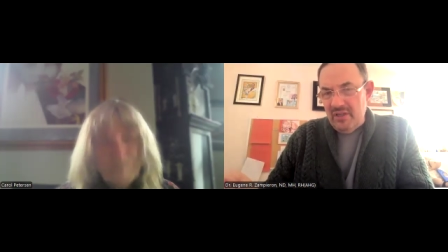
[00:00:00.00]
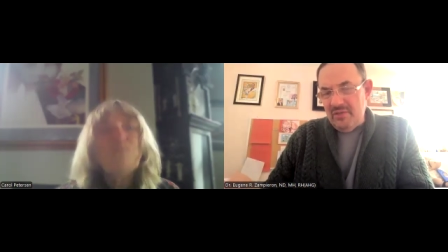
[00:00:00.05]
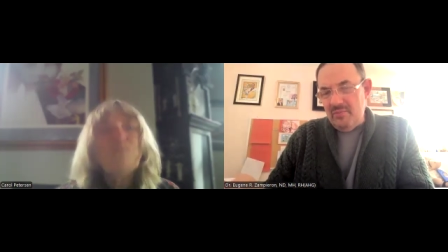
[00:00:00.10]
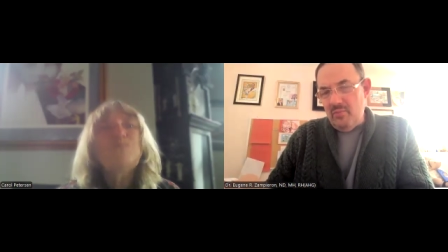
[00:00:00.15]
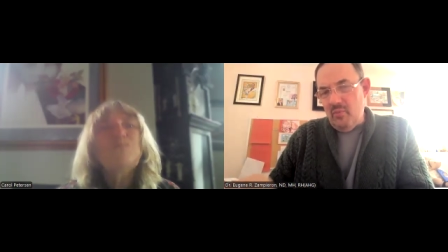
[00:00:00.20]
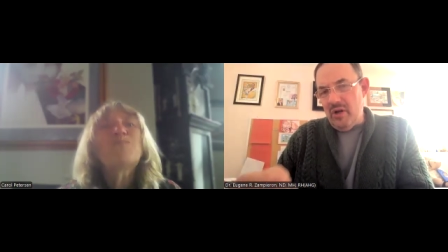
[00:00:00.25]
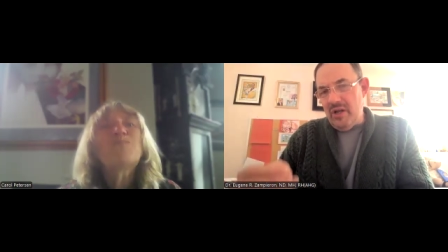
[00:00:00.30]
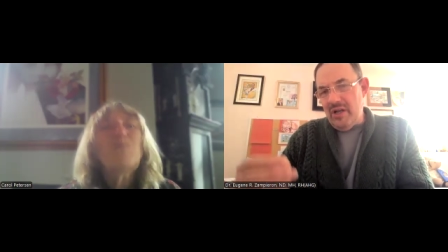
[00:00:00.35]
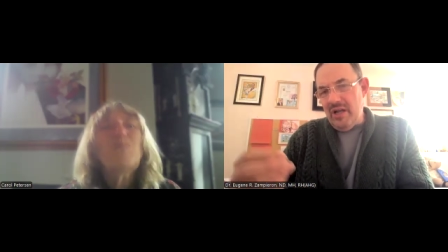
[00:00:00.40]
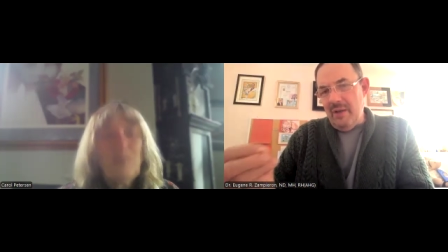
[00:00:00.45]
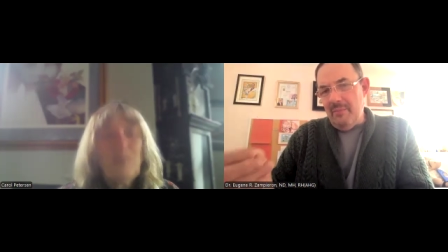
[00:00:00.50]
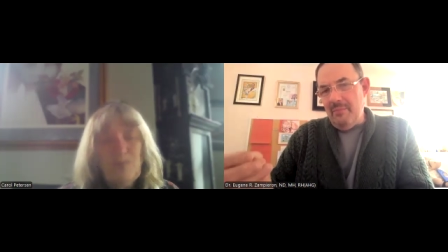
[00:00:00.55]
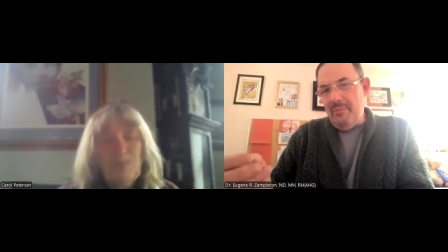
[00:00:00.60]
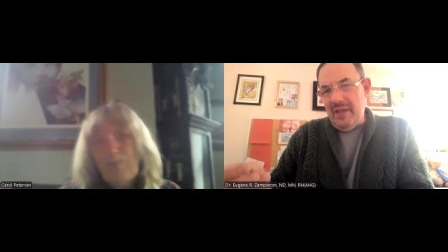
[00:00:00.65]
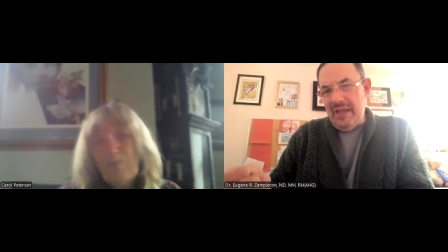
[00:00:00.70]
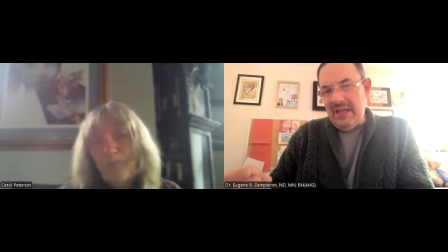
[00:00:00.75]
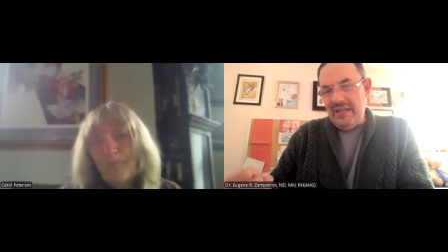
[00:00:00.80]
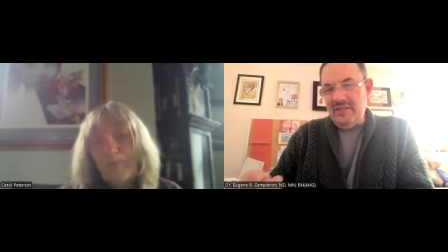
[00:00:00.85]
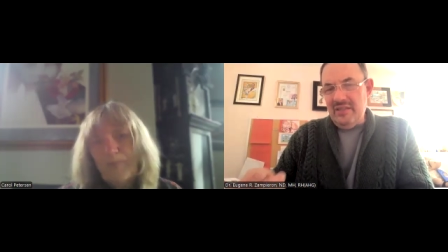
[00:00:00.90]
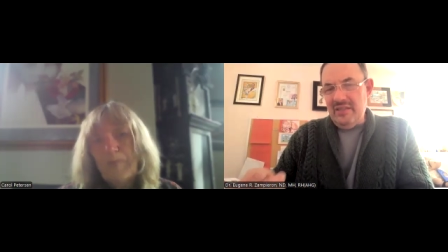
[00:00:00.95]
It's more
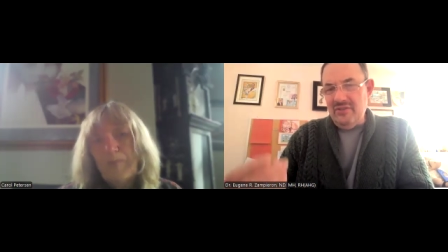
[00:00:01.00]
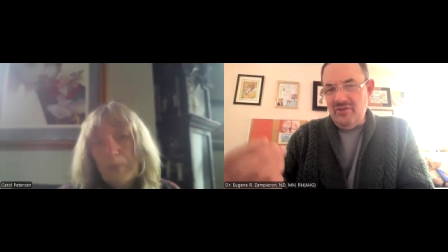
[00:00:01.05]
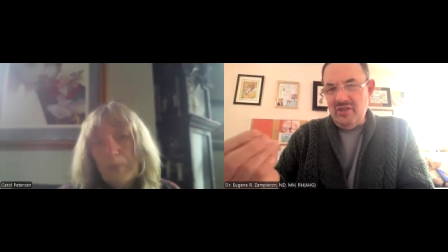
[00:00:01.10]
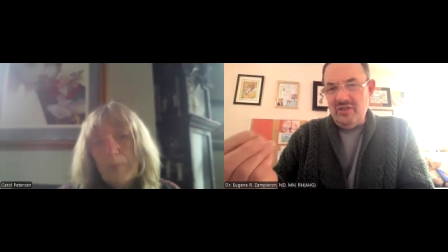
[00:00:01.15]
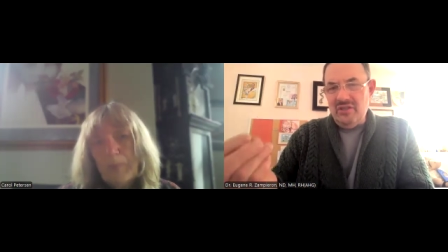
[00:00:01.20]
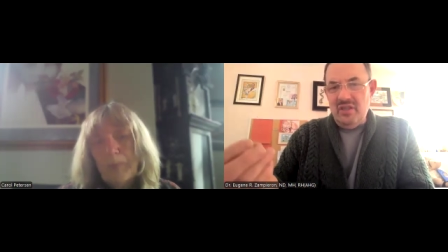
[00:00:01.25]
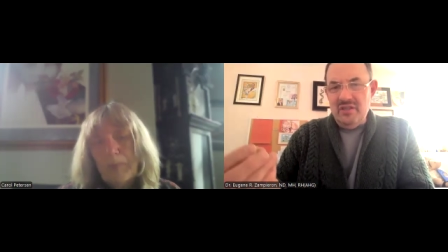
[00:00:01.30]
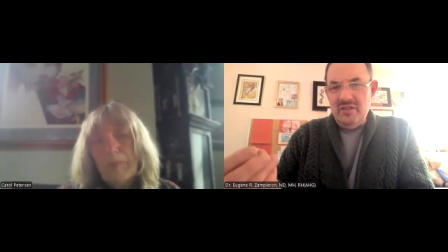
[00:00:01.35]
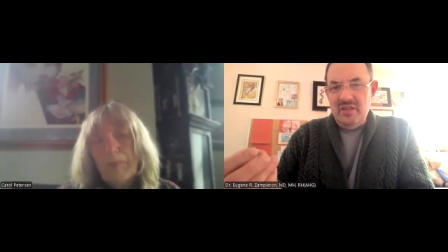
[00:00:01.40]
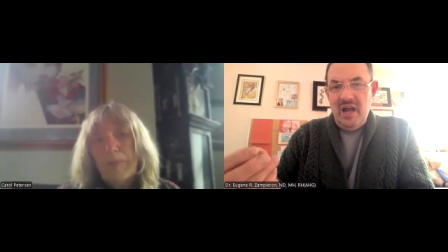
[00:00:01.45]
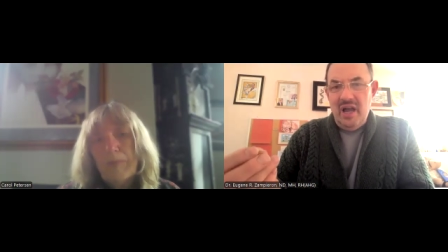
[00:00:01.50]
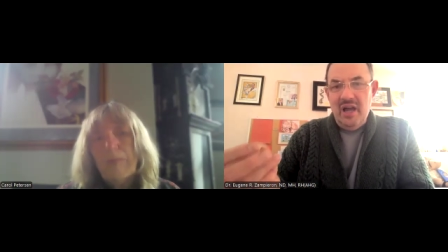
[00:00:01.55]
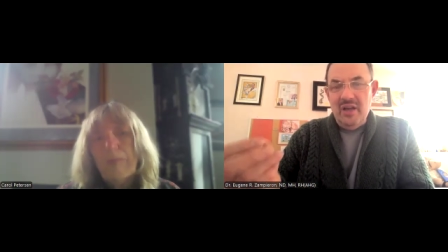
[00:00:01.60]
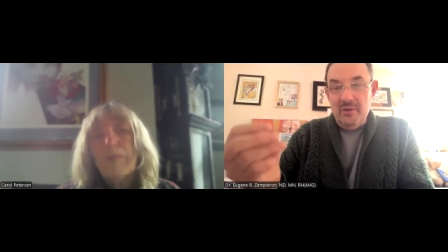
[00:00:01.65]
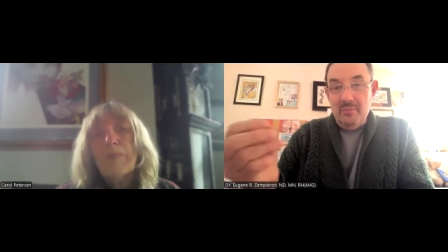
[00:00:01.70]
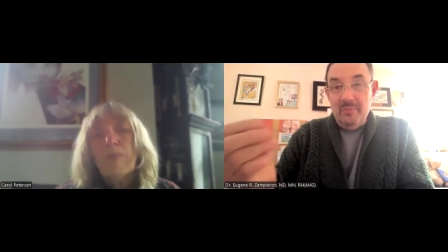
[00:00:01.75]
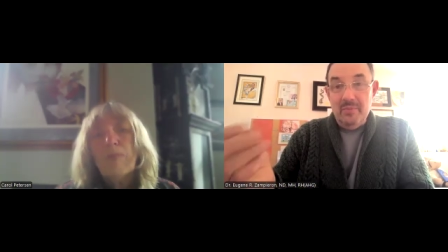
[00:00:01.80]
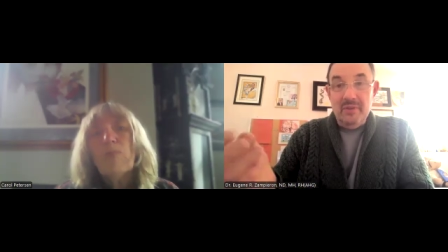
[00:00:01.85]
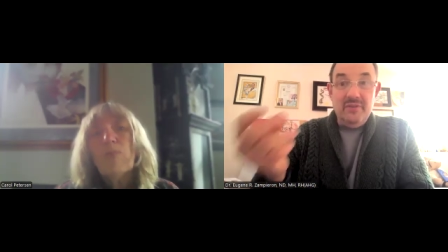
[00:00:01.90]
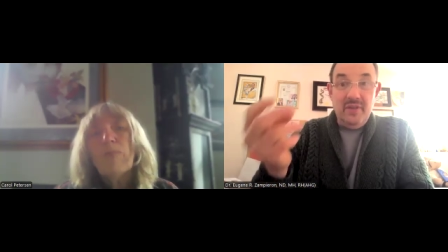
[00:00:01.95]
complex than just a
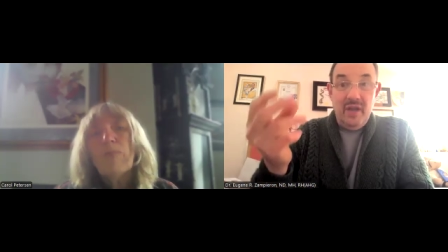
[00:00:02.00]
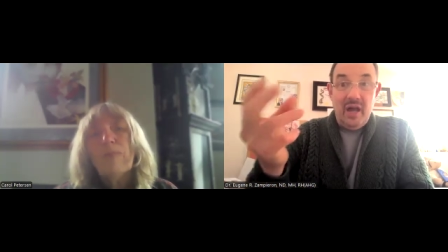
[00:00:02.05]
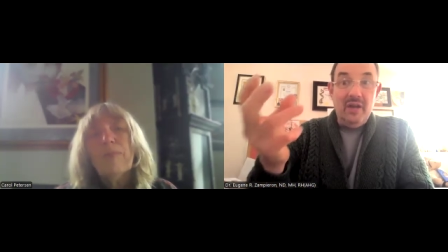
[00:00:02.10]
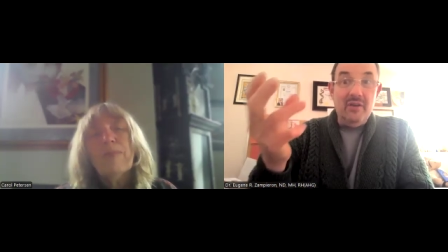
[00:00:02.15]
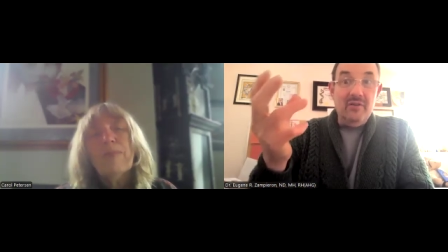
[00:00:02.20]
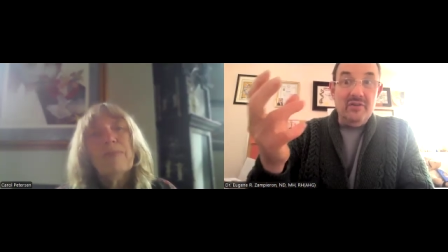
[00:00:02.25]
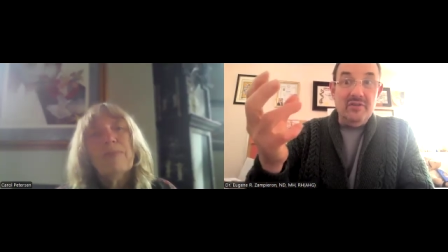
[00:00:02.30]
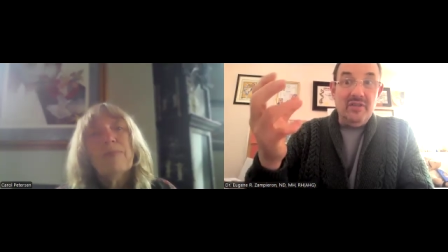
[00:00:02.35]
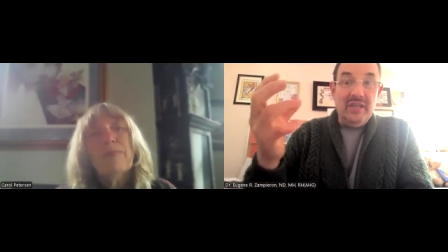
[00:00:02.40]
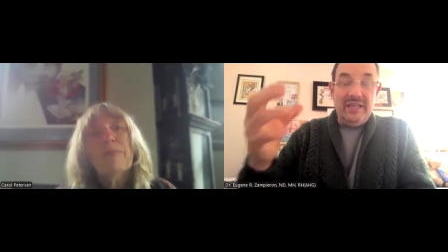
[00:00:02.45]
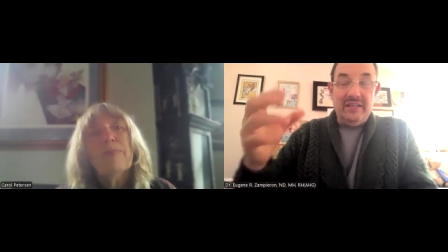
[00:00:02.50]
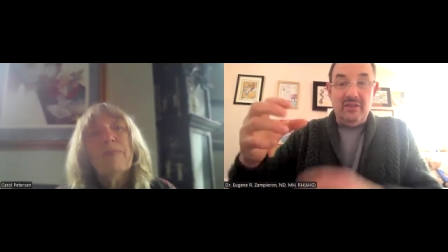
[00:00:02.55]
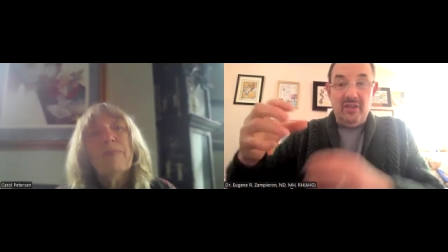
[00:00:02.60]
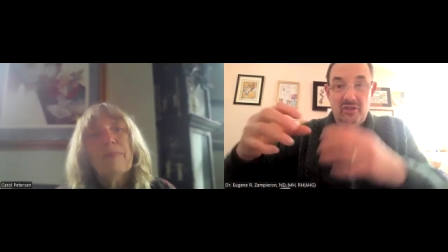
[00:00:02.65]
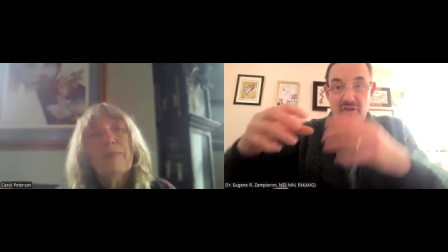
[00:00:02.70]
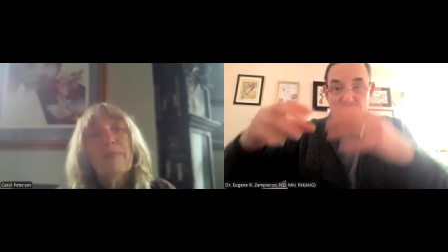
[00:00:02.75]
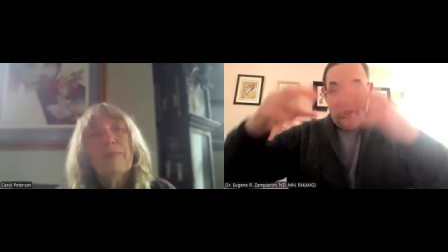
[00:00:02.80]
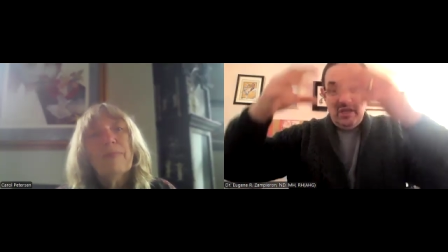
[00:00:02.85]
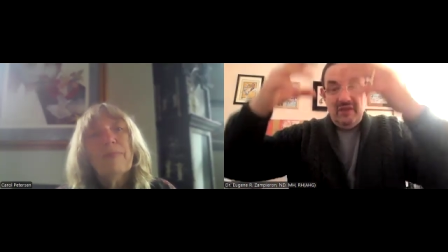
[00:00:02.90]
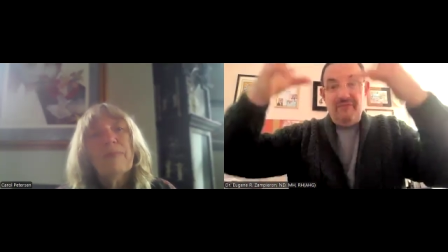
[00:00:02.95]
dodder, but dodder is like the
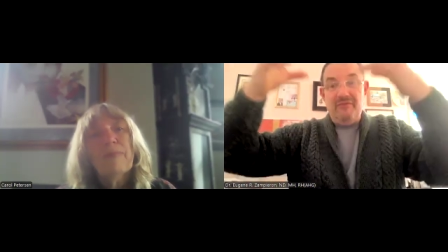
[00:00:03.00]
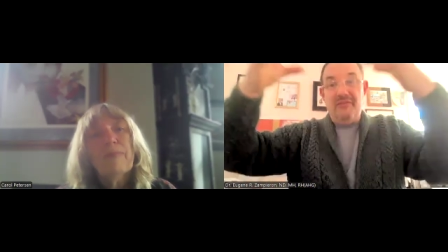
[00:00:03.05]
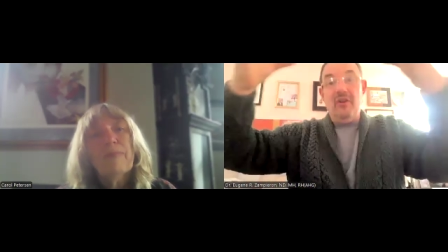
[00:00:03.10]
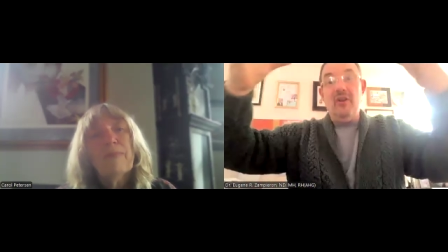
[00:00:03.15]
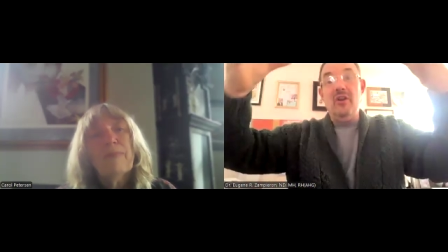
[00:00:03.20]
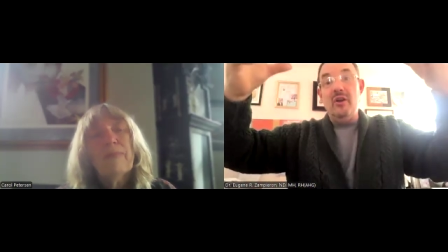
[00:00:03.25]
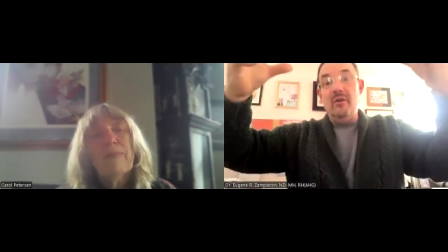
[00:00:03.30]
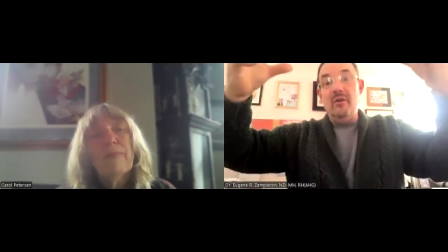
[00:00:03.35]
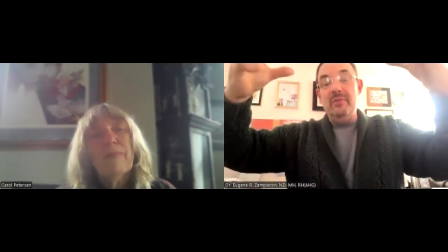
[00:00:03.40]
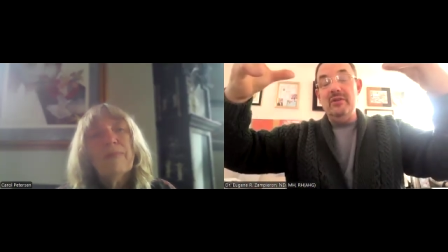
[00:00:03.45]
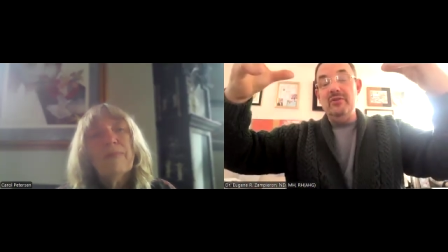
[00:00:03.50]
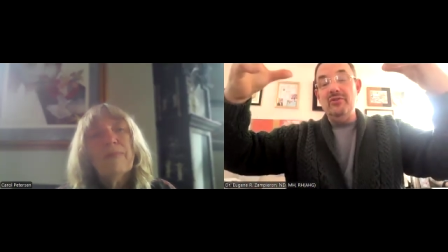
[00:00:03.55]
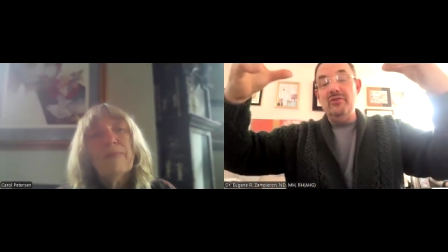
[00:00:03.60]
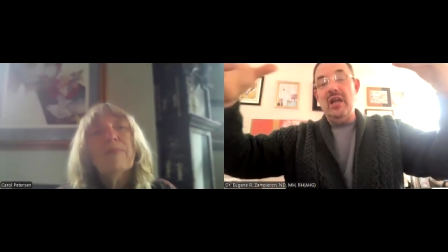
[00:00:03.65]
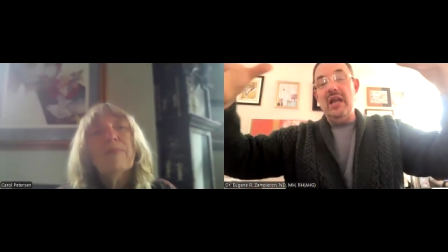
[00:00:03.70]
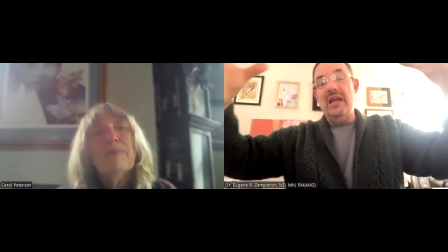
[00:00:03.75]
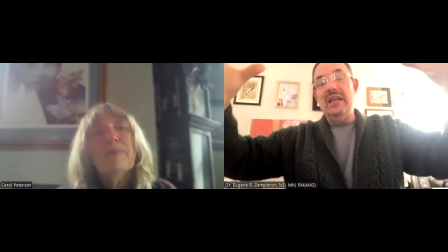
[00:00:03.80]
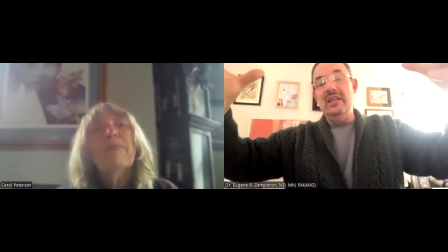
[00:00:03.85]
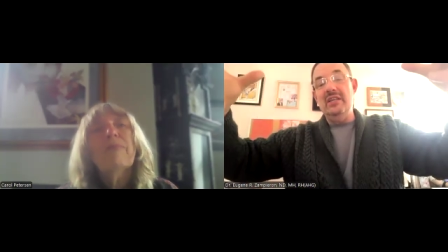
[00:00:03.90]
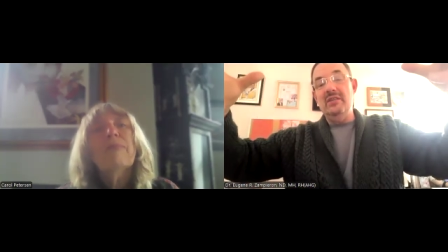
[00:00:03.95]
chief herb in
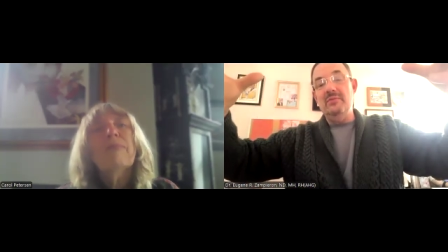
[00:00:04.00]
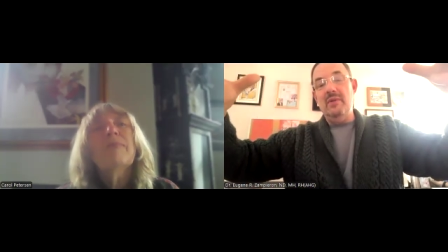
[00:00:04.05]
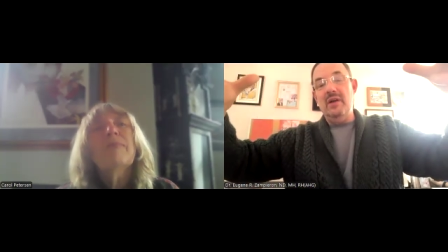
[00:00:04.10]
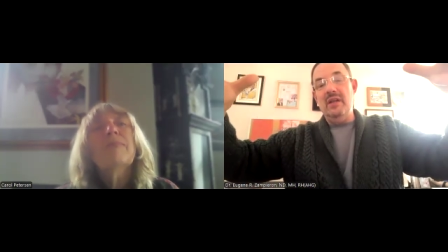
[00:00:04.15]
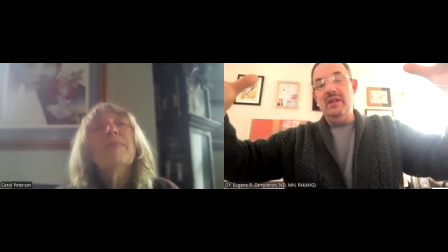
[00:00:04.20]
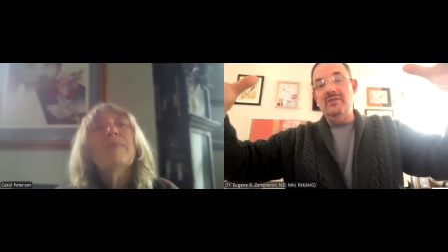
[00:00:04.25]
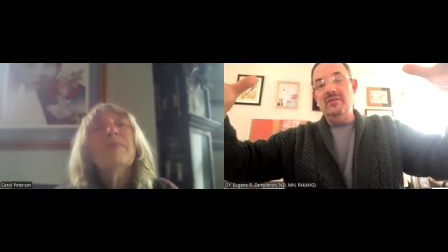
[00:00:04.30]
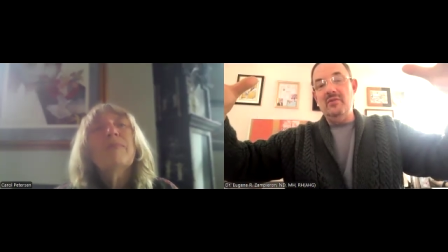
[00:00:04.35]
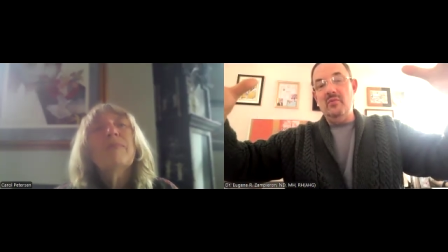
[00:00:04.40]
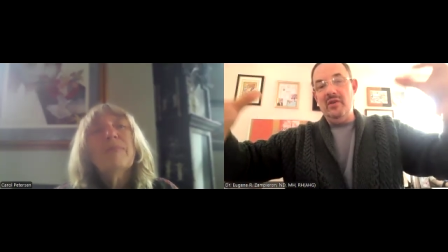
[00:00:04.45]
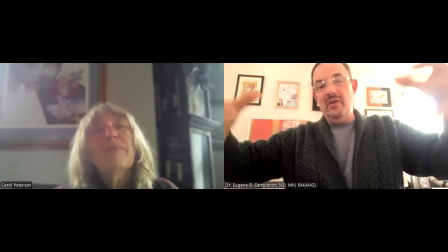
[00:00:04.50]
Chinese medicine.